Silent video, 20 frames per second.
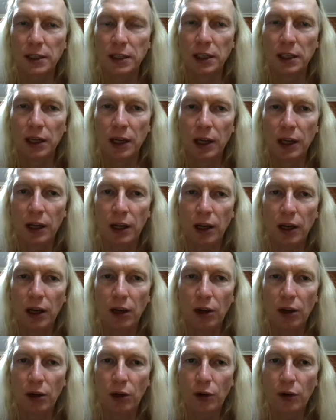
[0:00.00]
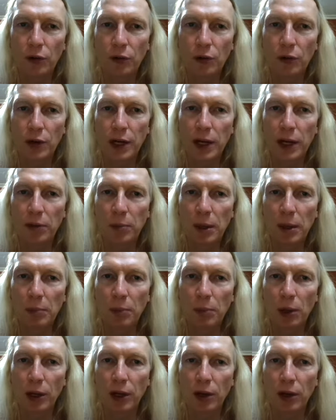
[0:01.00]
And a lot of creative
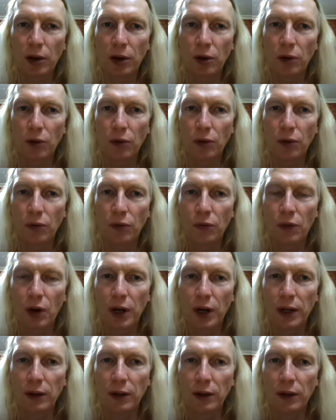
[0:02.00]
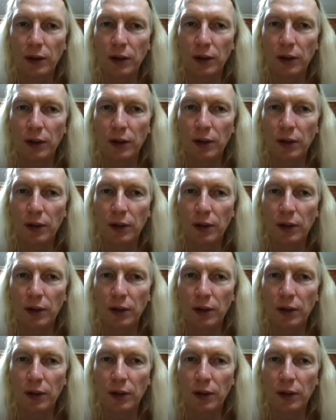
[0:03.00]
people I know find that